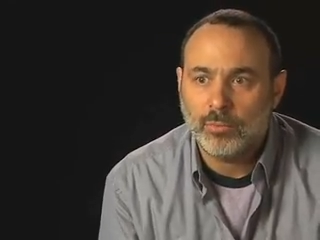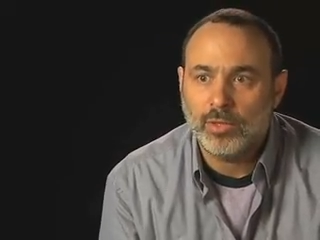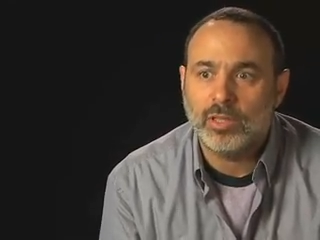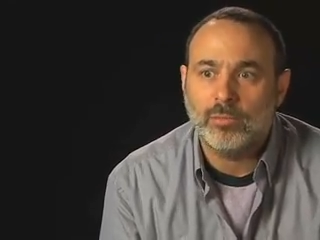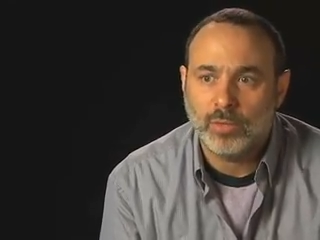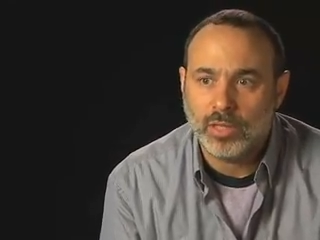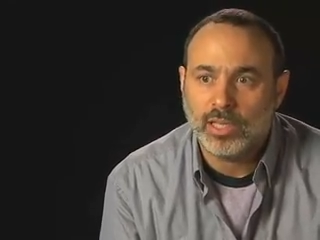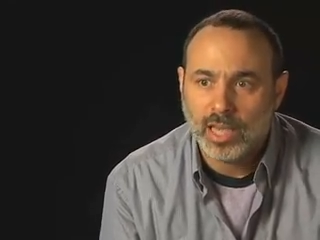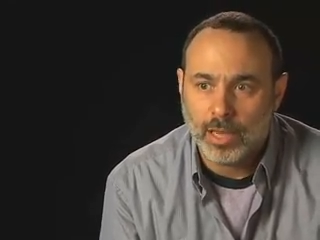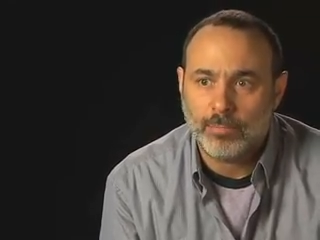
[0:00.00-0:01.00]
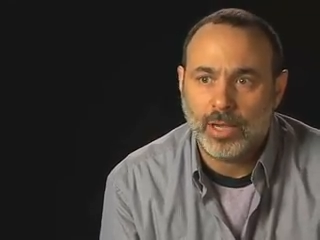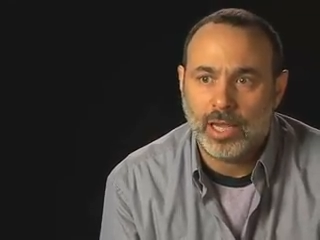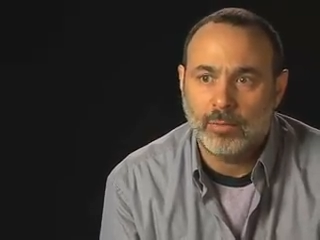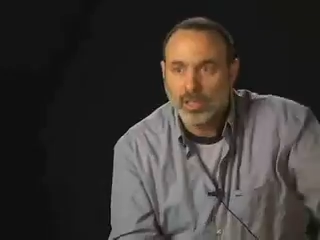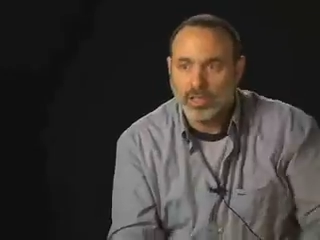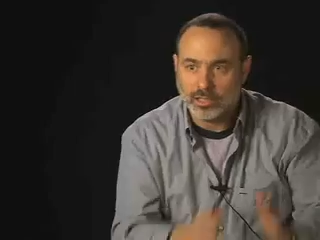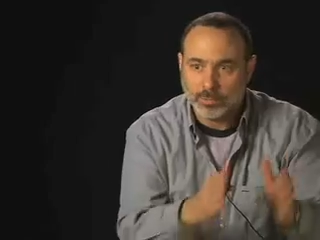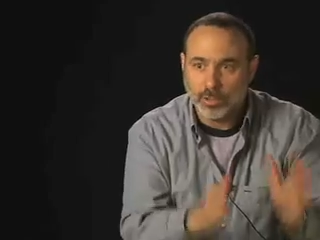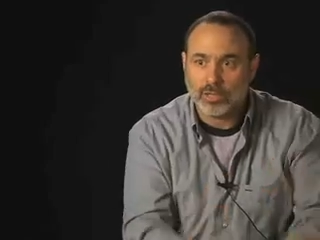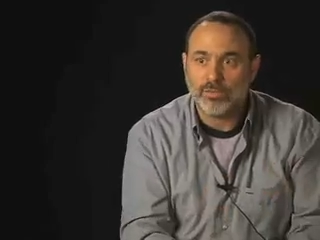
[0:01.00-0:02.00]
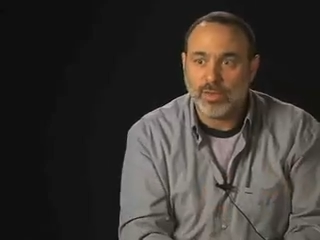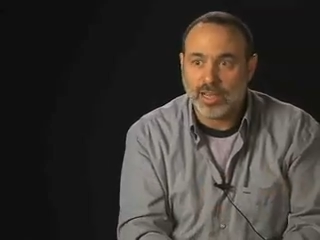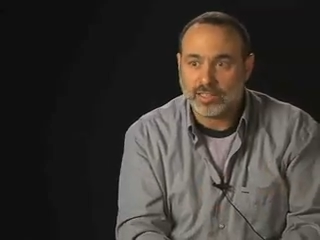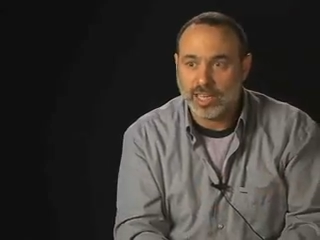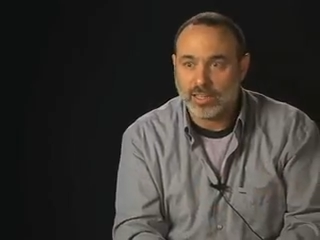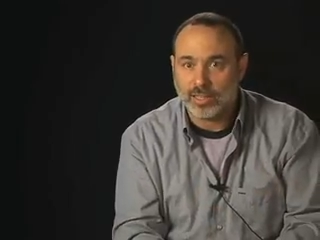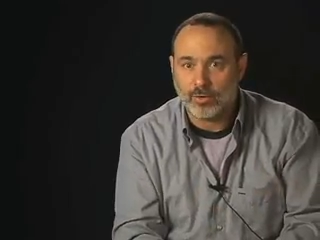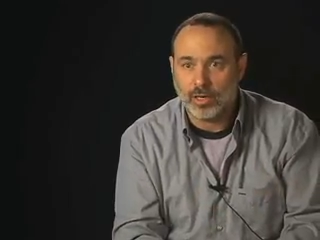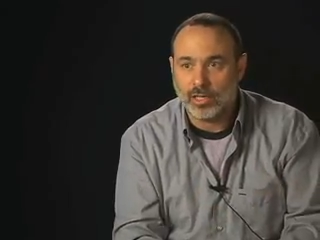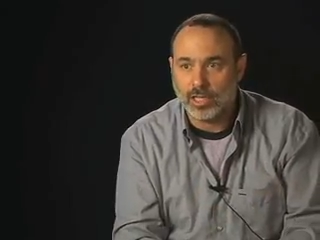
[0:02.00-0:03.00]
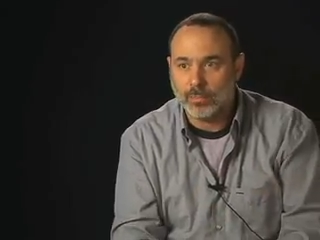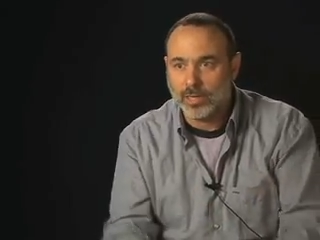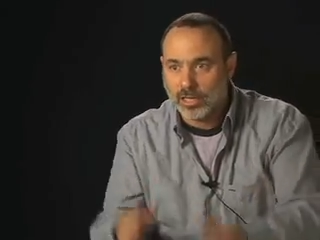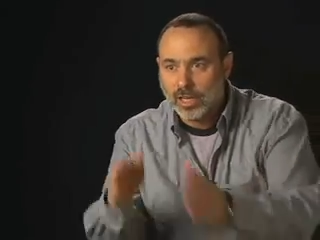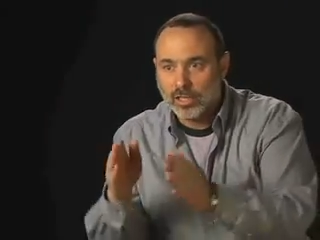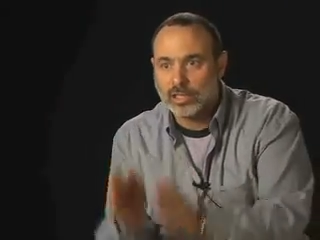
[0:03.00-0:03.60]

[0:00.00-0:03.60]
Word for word: with the, with the campaign. Let's put the facts out there on an email.